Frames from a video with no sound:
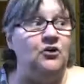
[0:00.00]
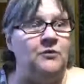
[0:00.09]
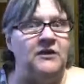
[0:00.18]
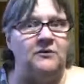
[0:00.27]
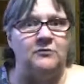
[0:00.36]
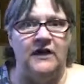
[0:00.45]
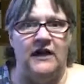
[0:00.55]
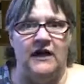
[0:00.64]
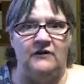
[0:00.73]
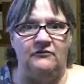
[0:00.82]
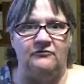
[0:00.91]
nobody would
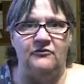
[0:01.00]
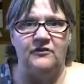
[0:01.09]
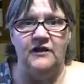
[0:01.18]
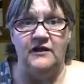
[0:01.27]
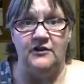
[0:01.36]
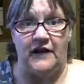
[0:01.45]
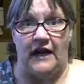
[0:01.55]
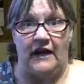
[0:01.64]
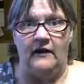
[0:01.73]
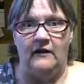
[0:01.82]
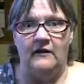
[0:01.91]
have internet.